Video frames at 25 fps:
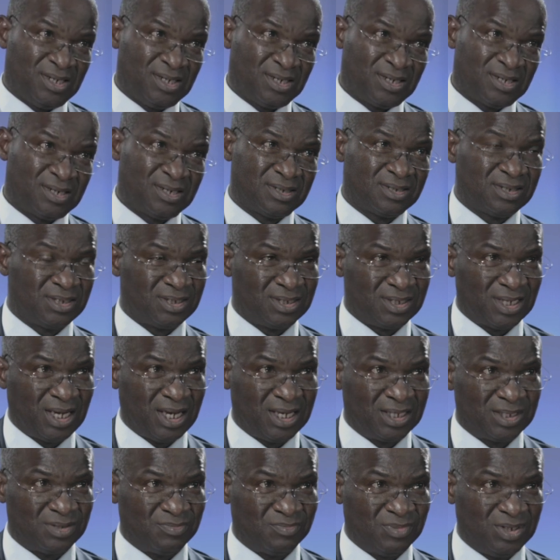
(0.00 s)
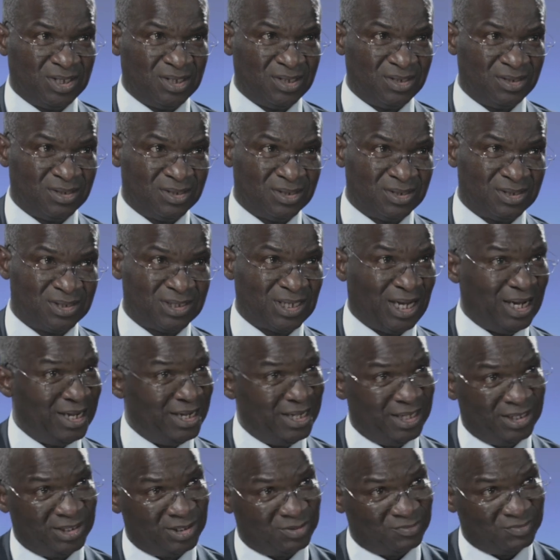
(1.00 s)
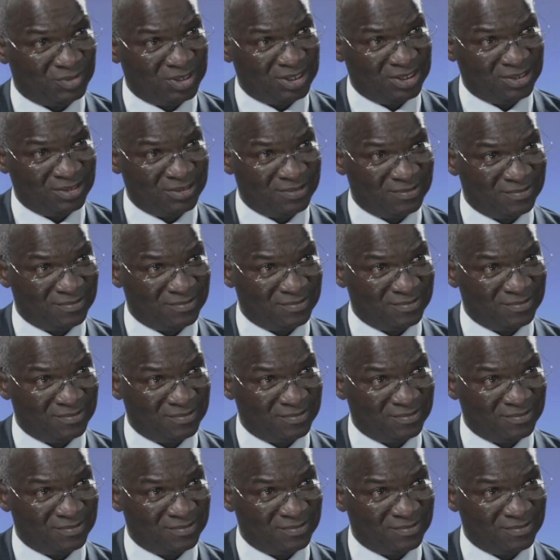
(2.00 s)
criticize me challenge me.